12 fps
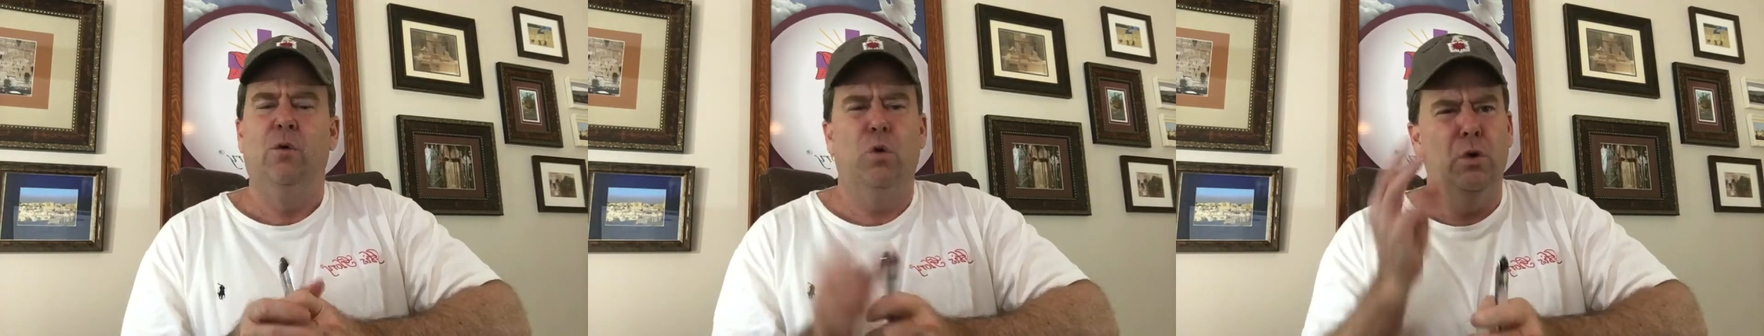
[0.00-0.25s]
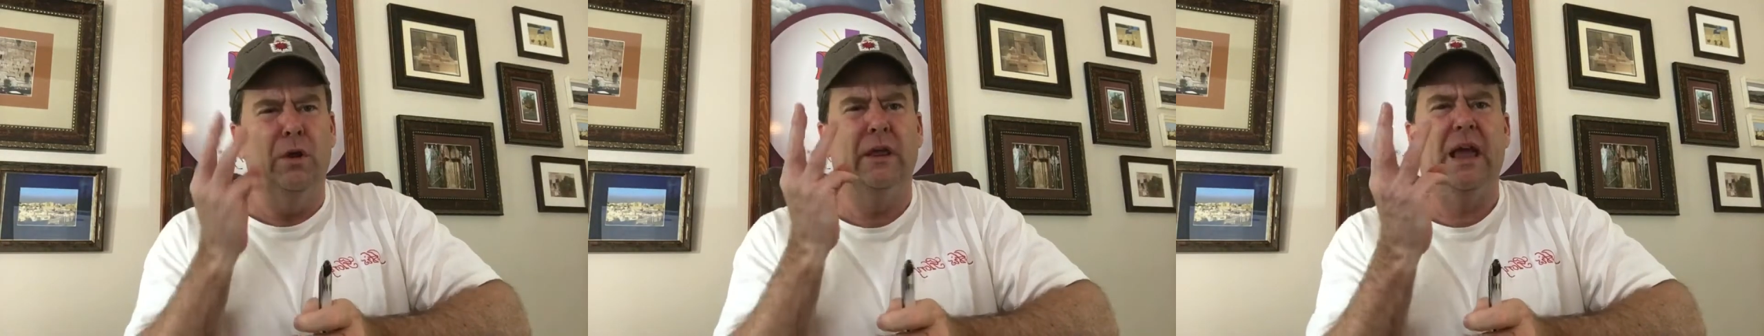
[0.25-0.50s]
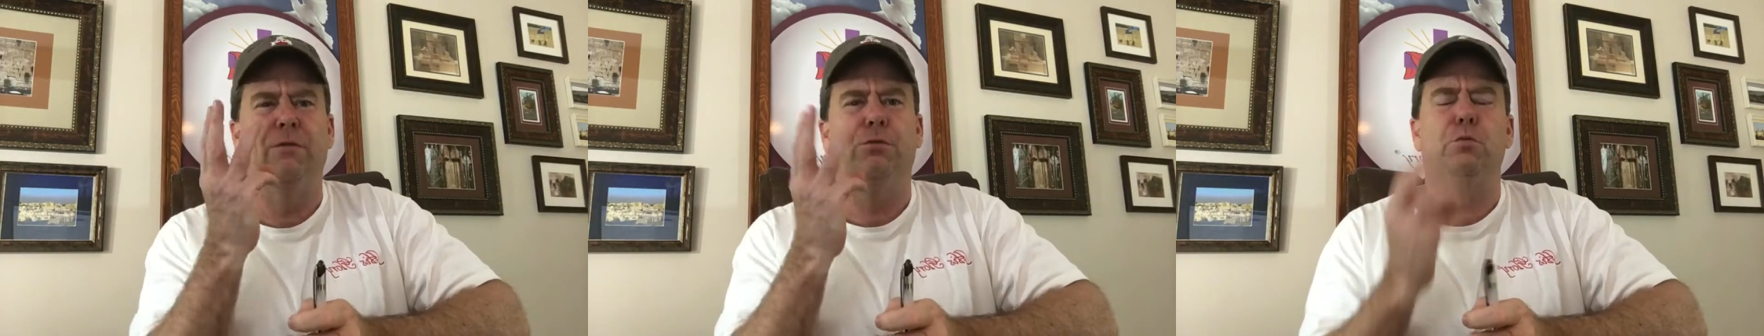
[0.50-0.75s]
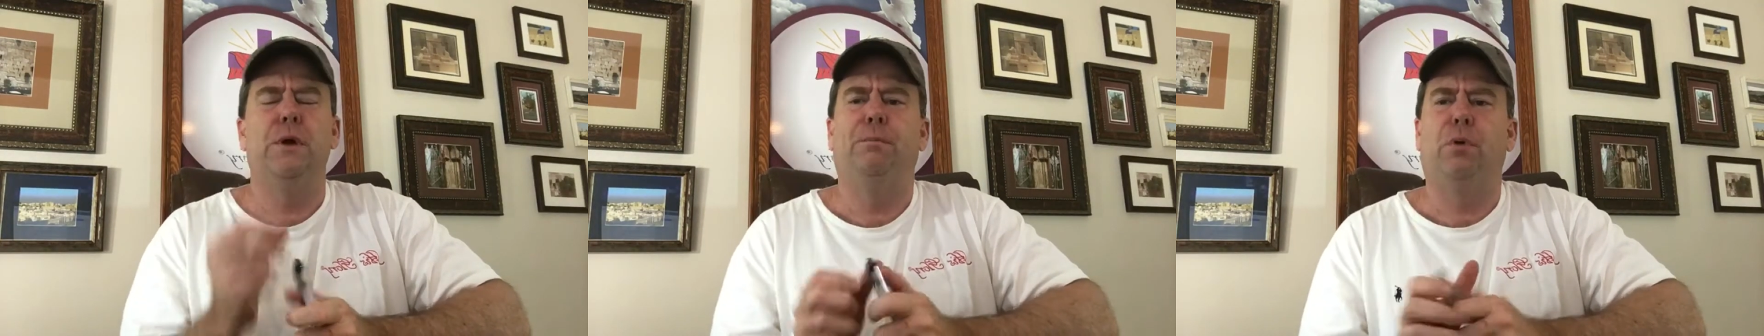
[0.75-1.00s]
We really have
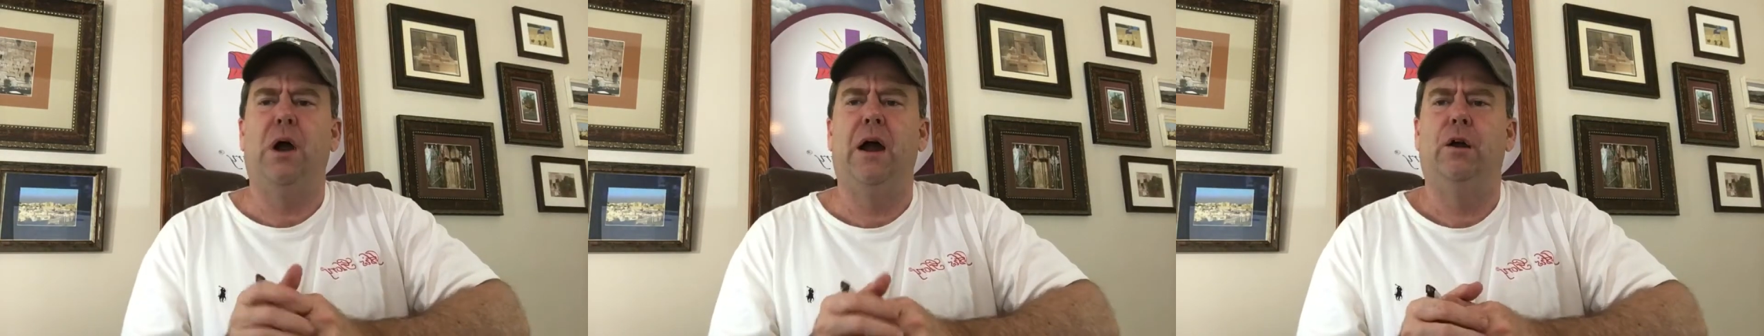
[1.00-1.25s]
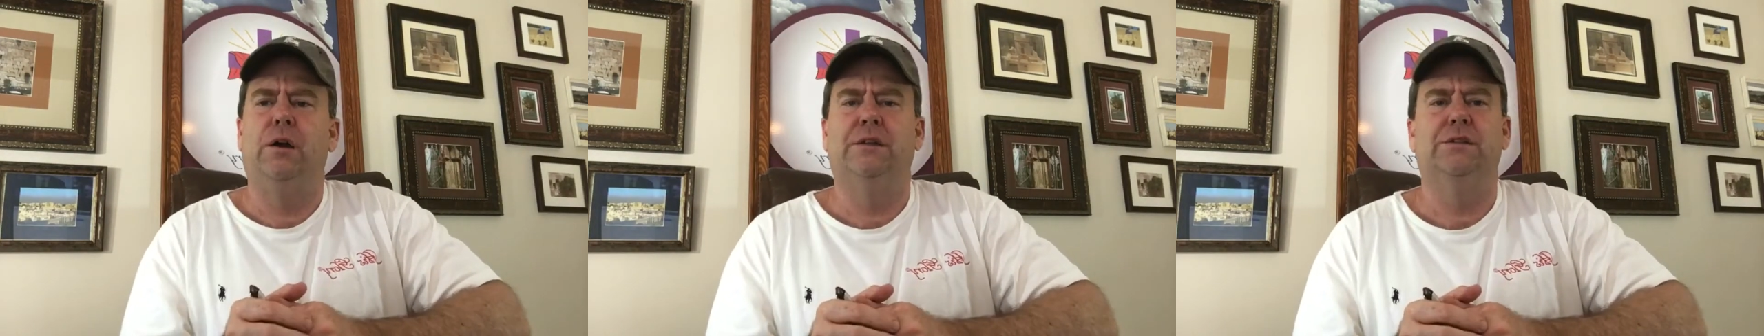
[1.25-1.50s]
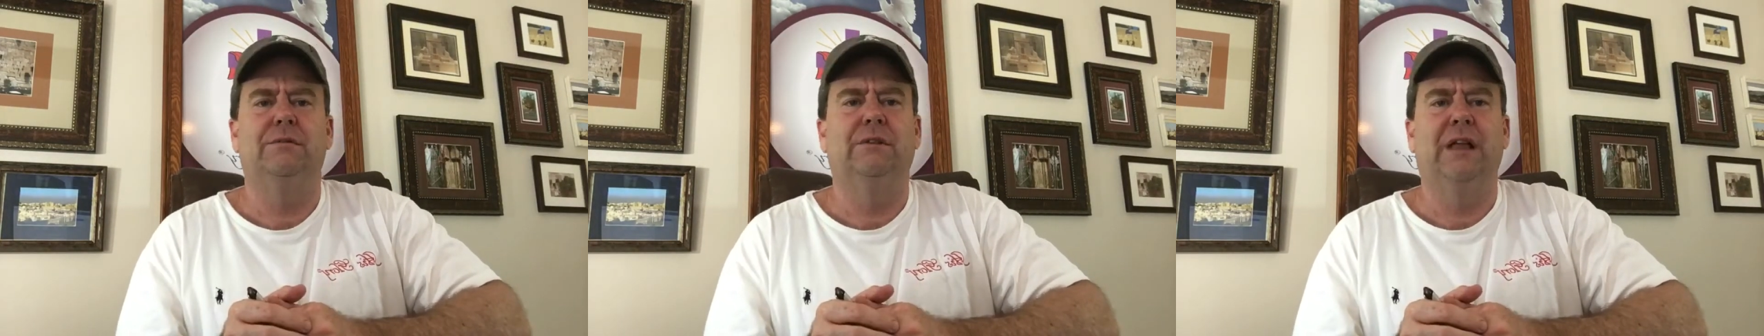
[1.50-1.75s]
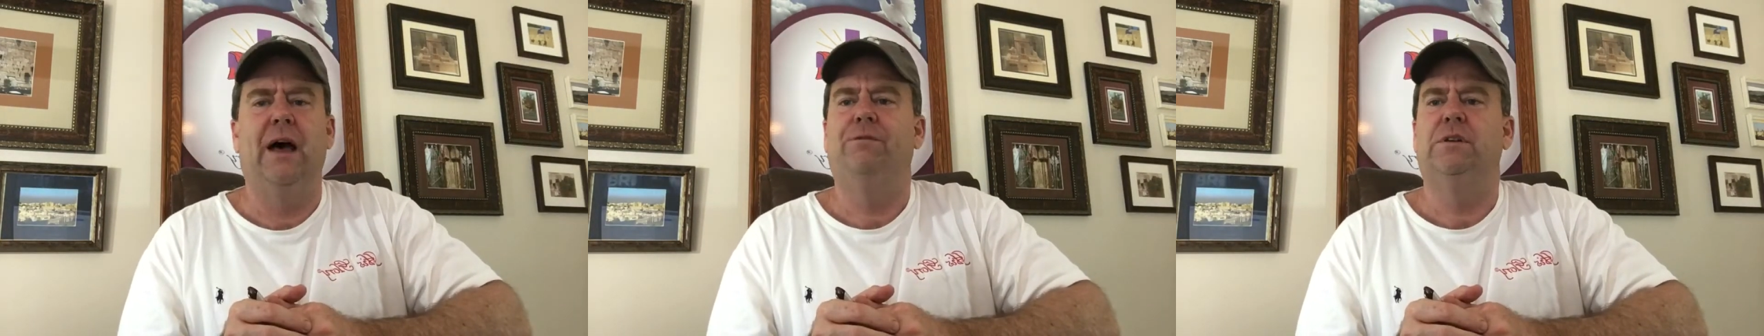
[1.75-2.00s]
three priorities
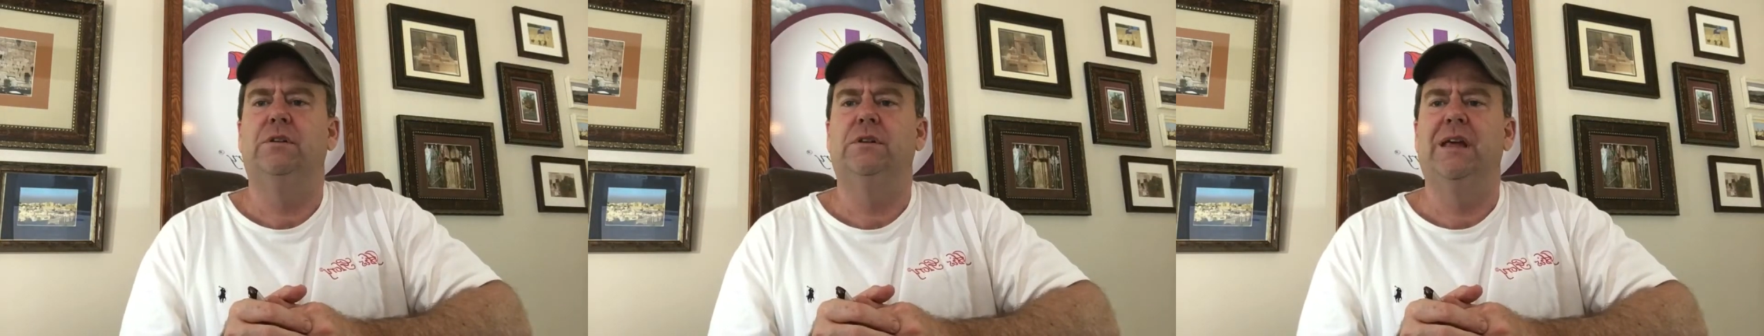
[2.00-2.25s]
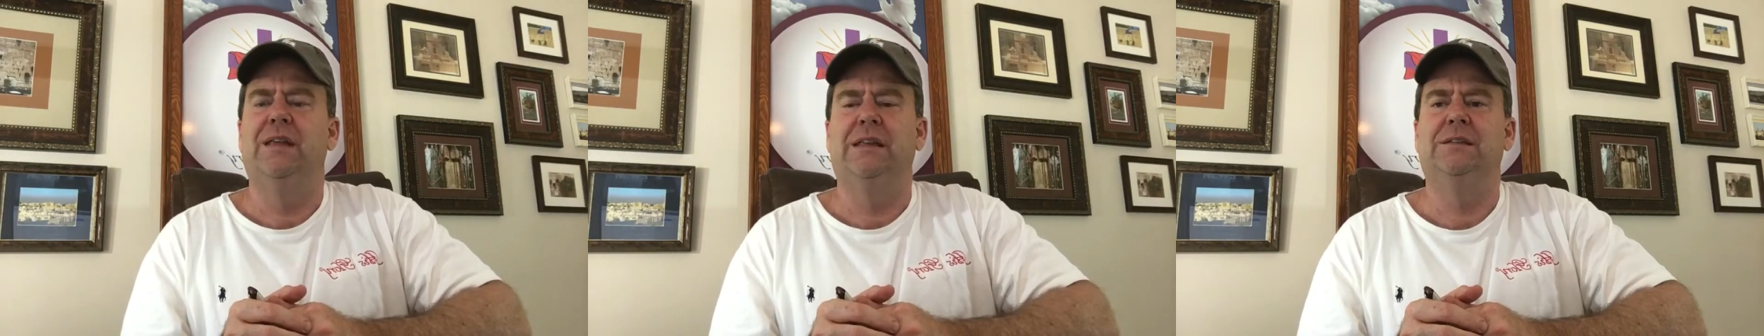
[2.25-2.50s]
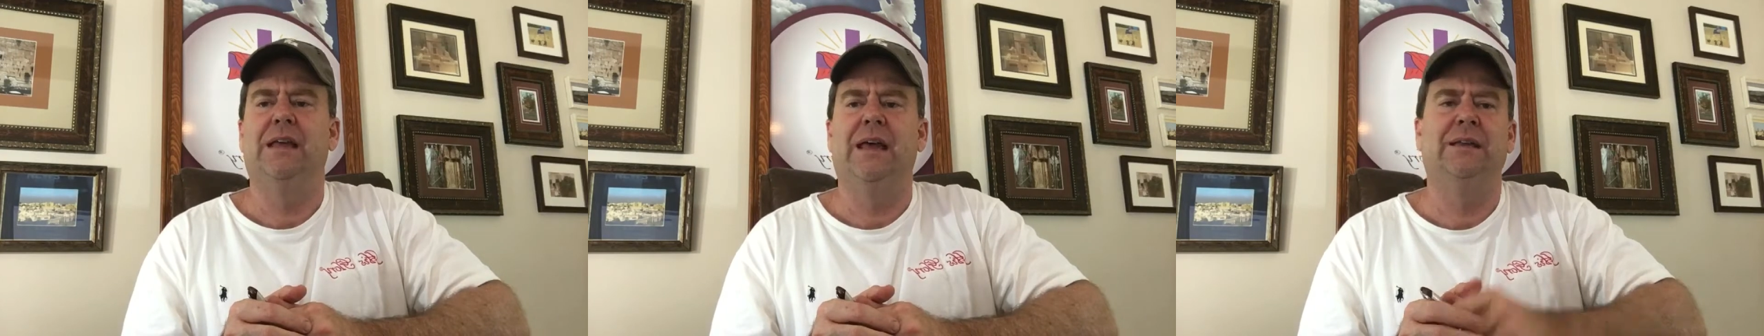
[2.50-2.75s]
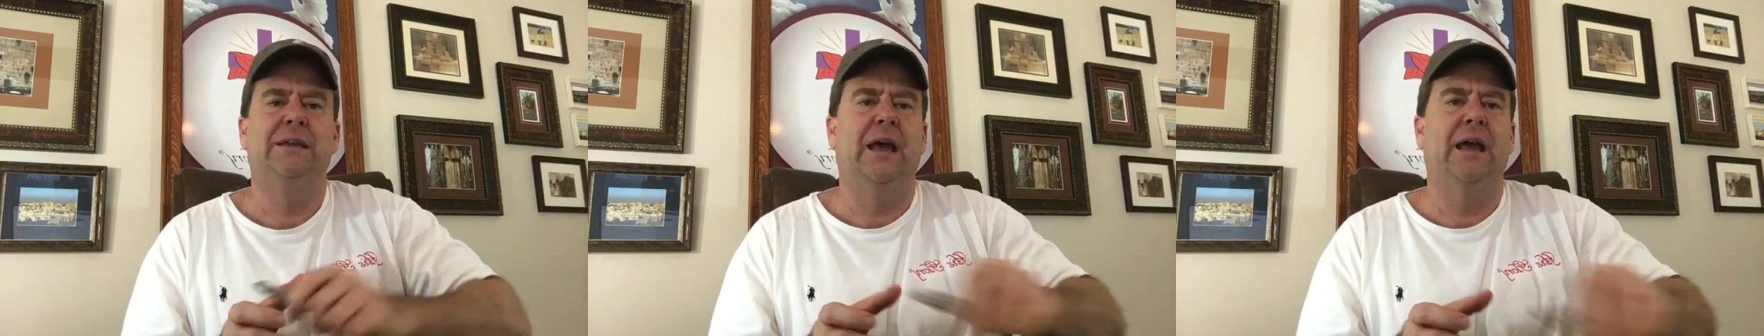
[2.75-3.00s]
left in these
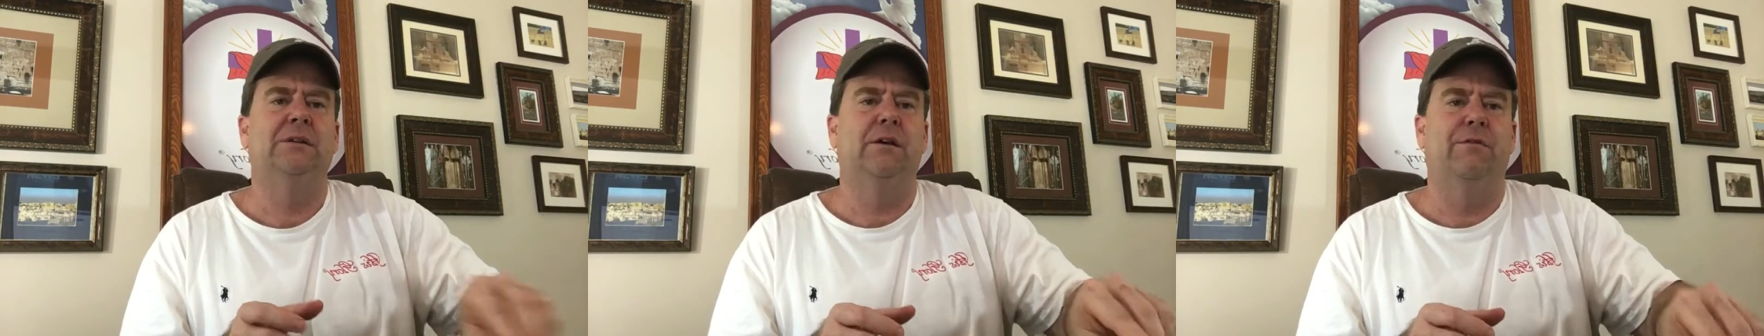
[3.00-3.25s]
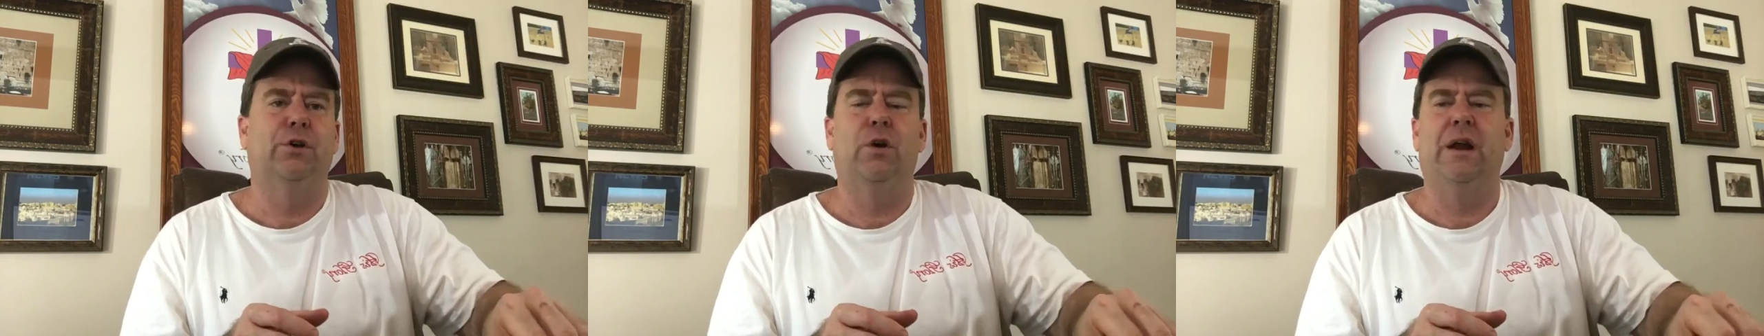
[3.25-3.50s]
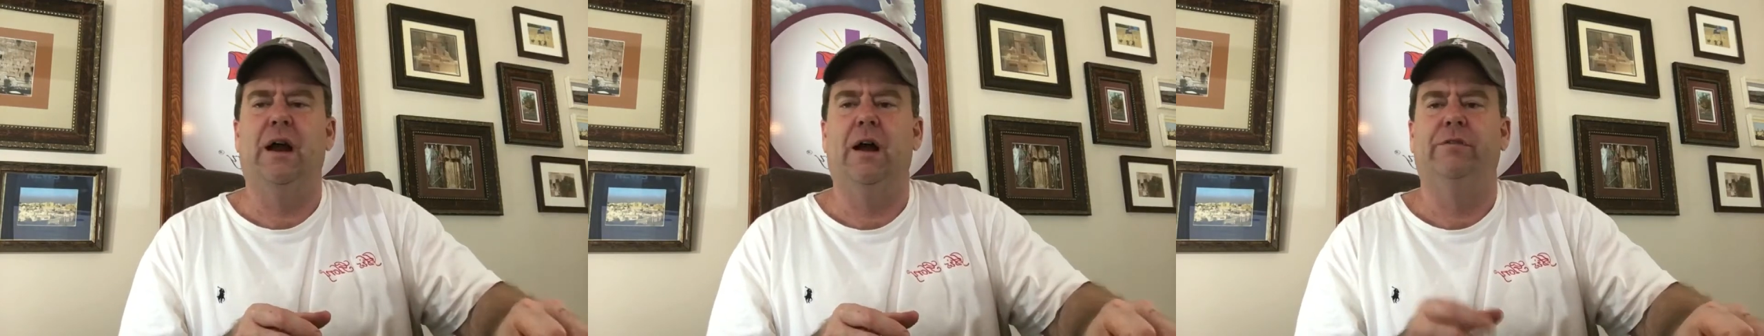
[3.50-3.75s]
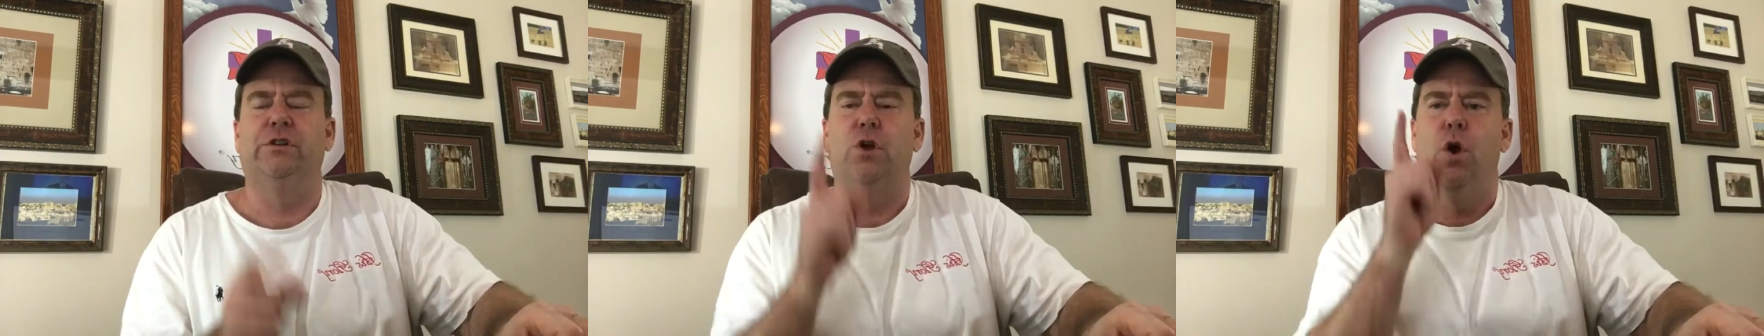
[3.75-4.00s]
end days of the great
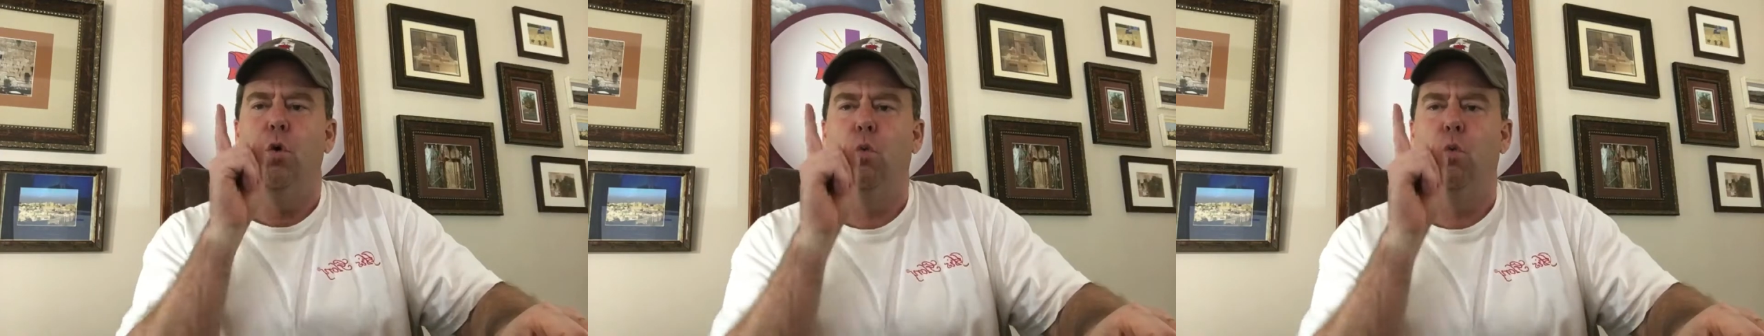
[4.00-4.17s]
harvest.